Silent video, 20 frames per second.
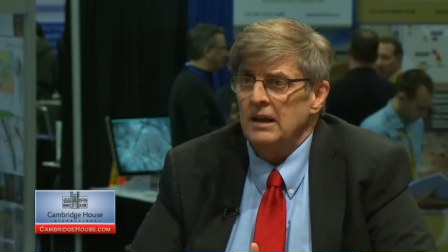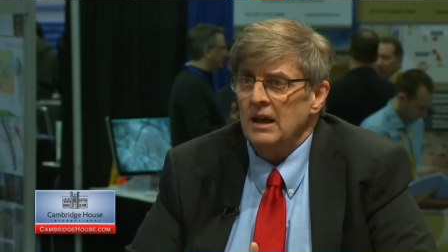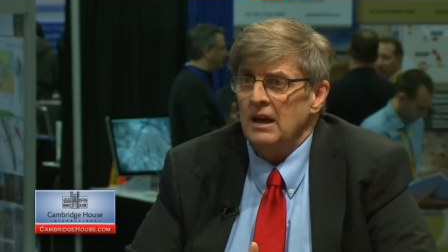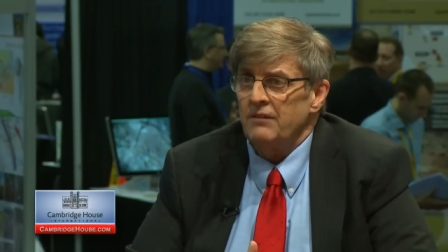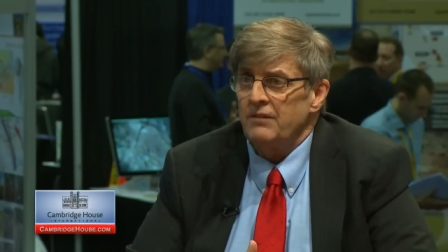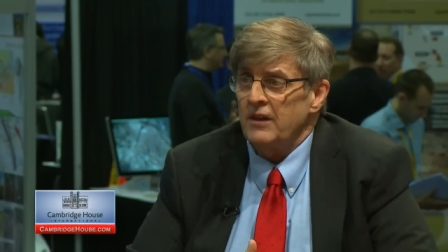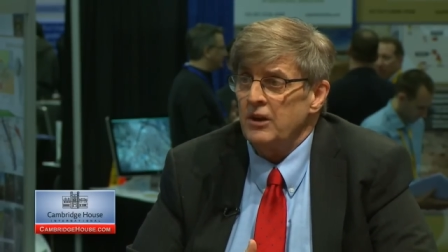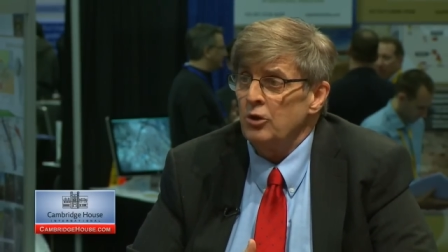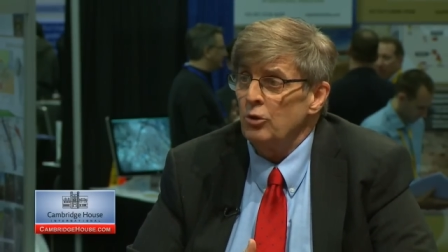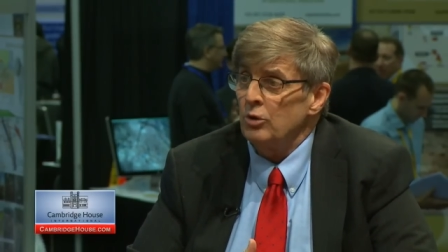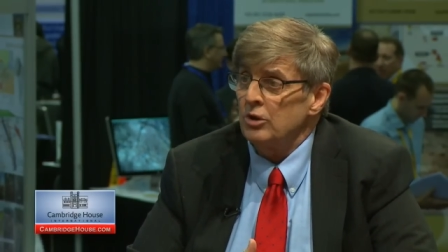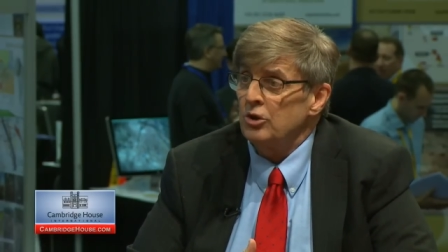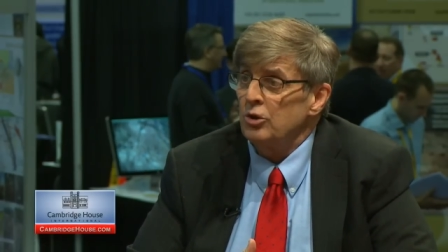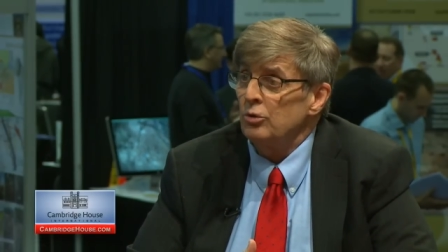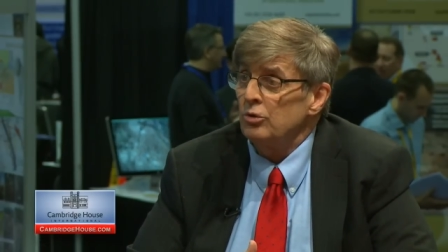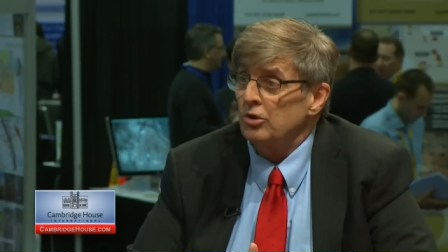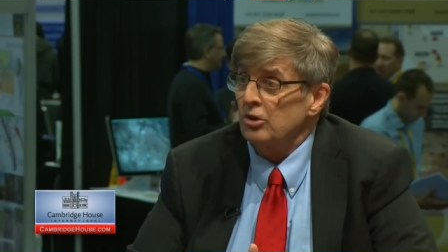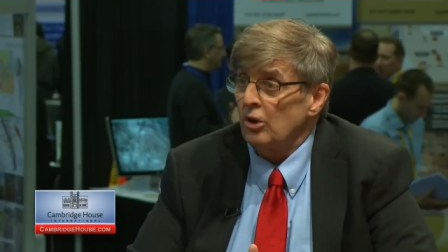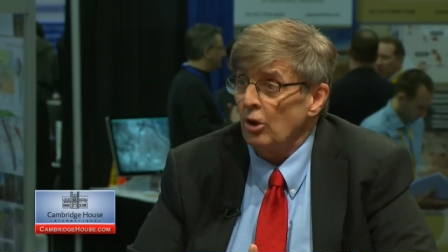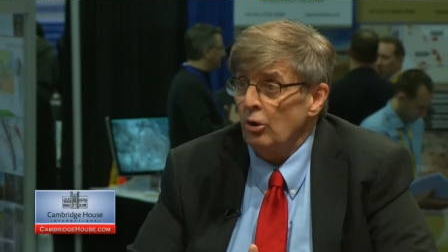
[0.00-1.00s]
If they do it too
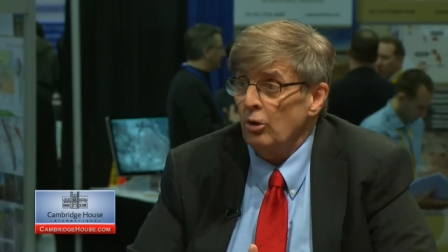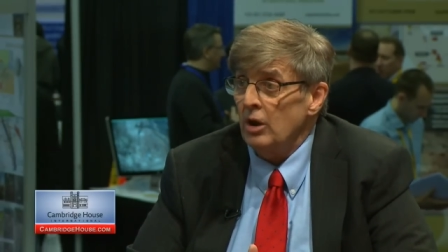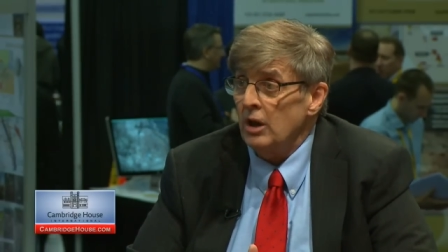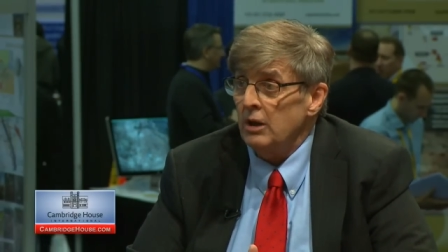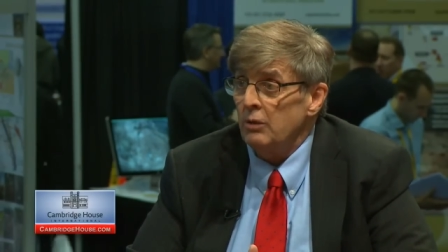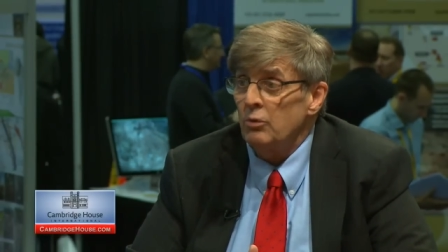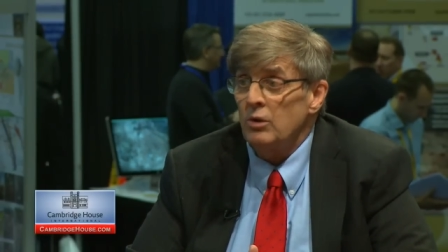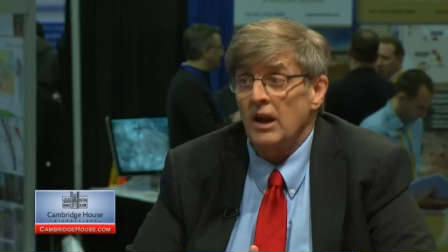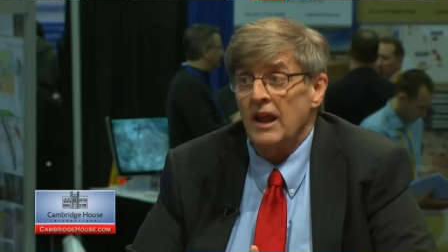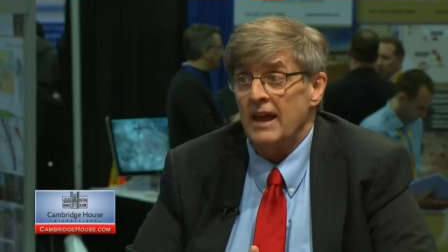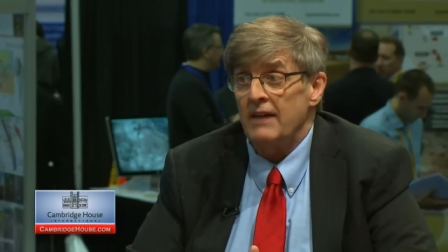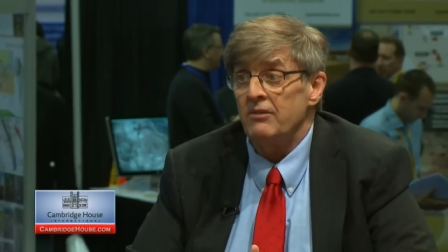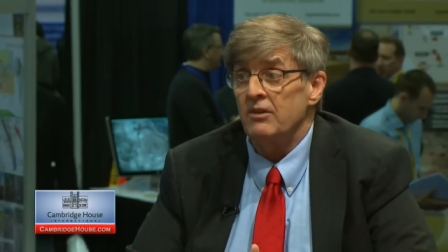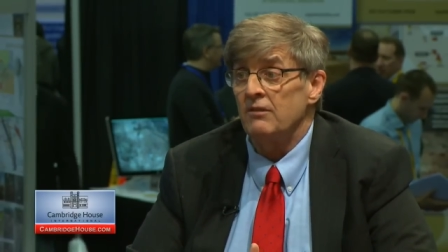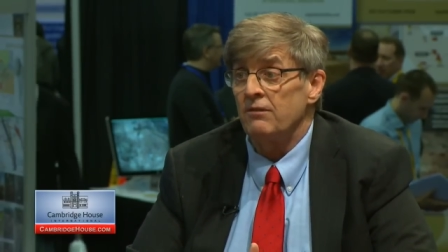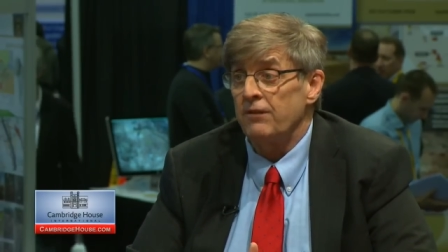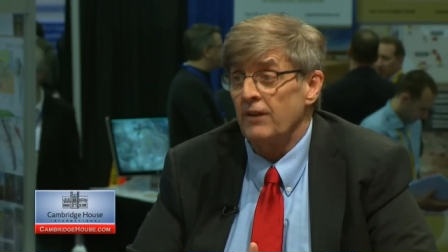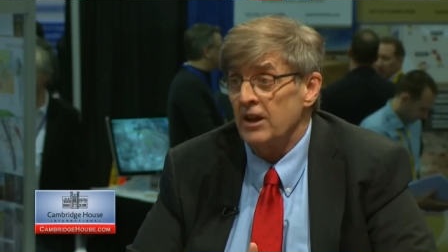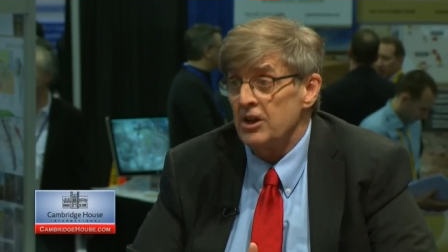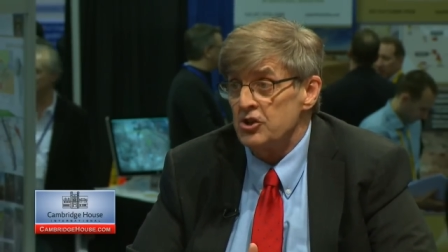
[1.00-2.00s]
slowly, we'll have
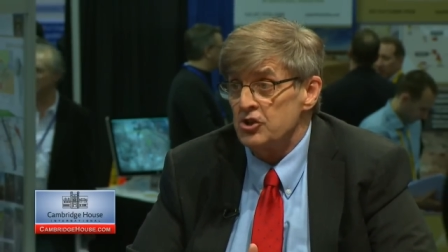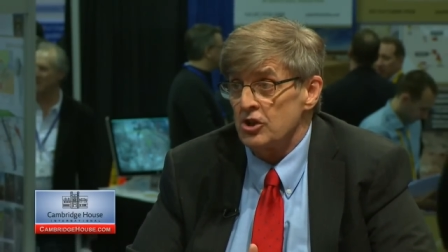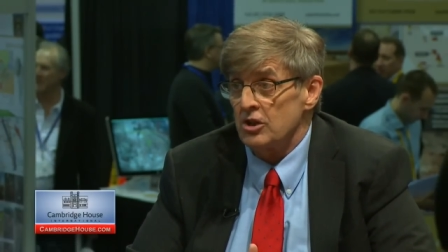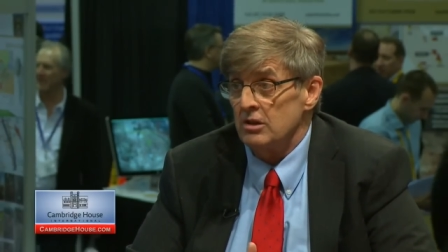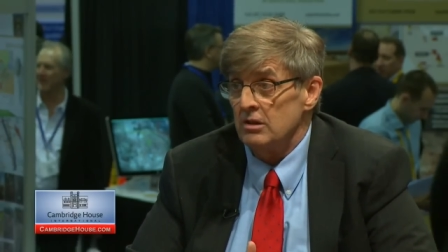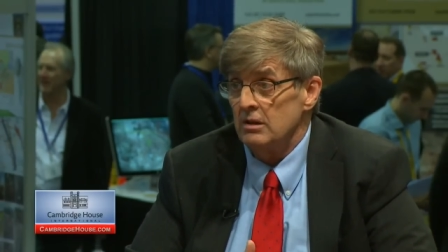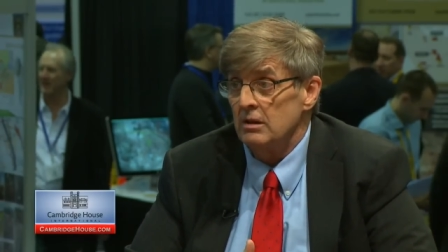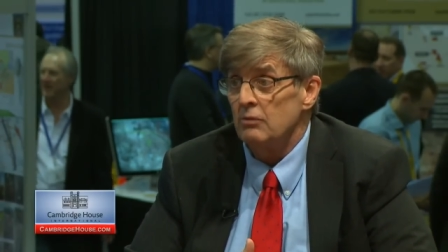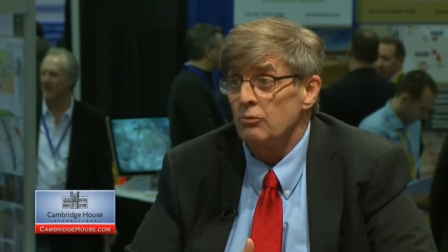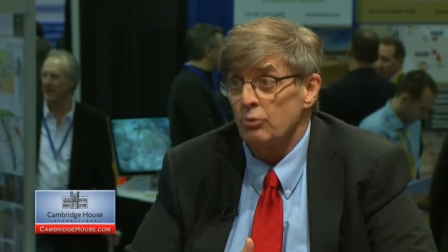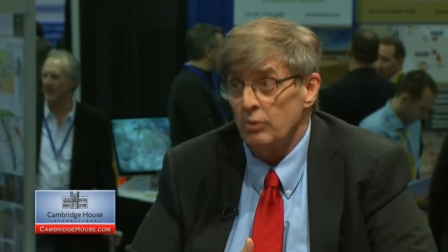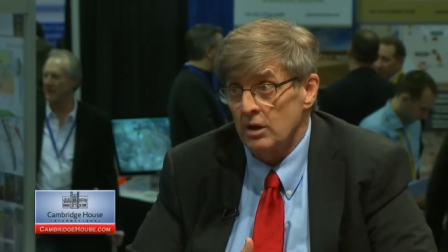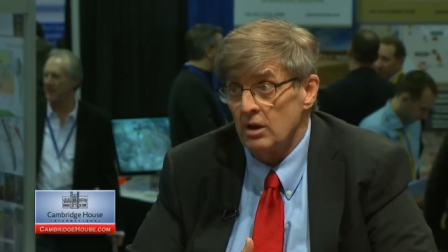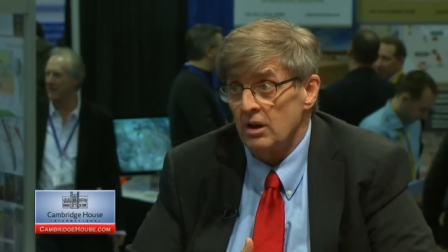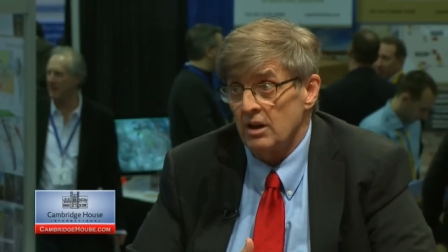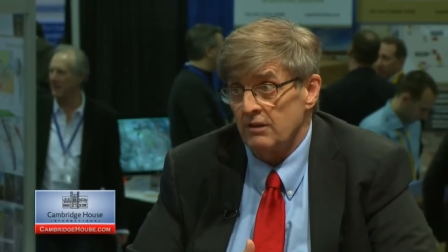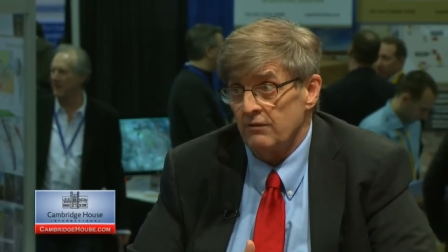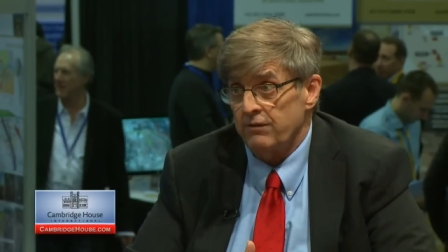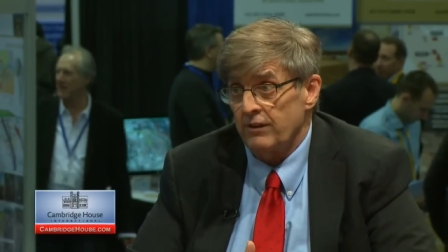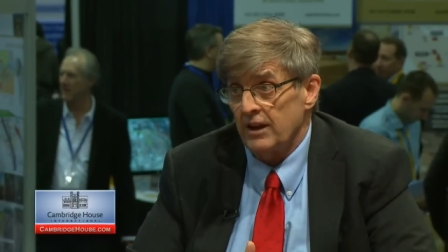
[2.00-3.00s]
inflation,
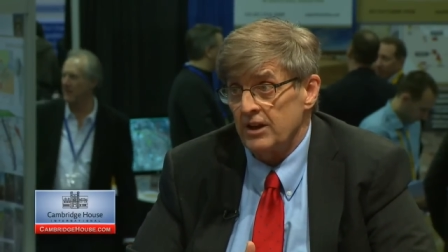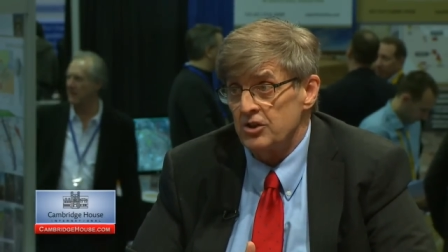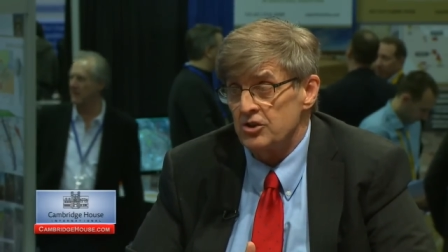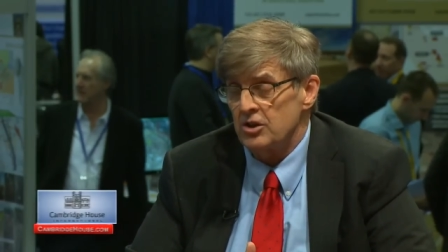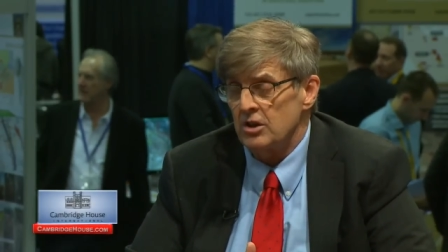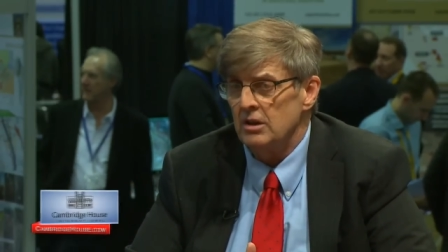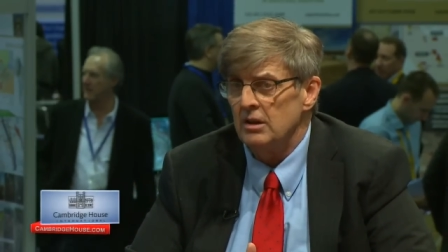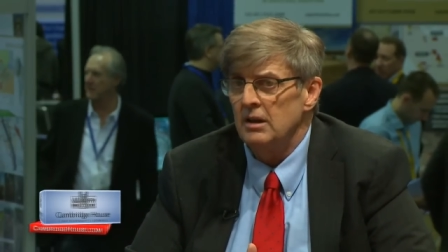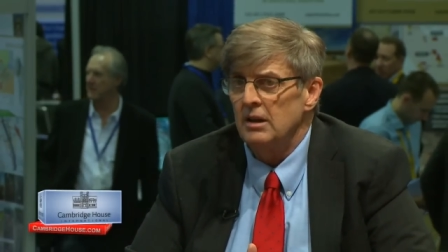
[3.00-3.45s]
real inflation.